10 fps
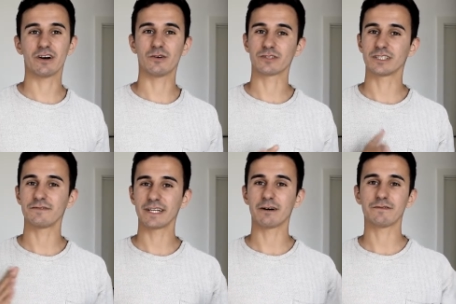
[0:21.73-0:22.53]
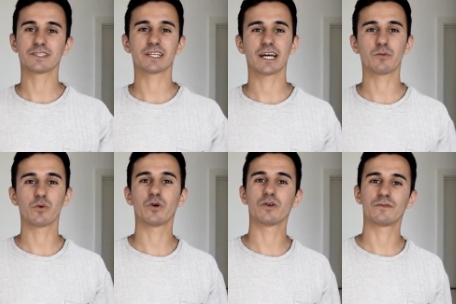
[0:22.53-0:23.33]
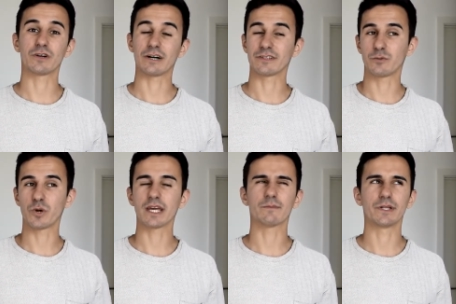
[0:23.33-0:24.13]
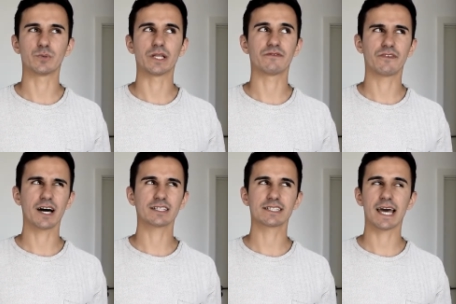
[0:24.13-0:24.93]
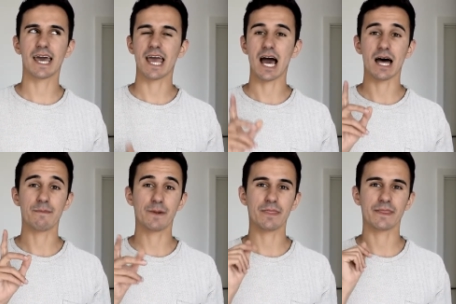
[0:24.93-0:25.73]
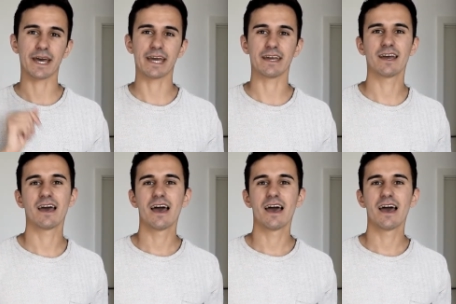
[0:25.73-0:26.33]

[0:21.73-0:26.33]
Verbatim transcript: all the different outfits that I wore throughout the week between Thursday and Monday.